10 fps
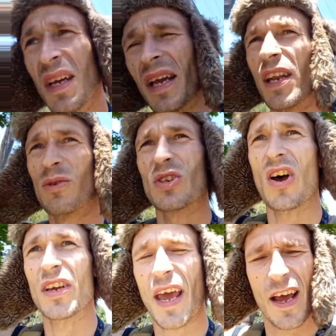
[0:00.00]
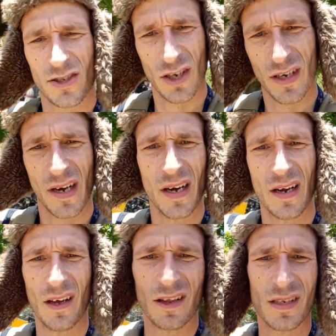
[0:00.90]
And it was all cash under
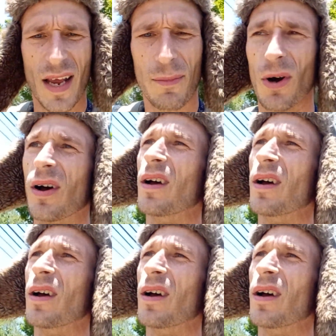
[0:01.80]
the table.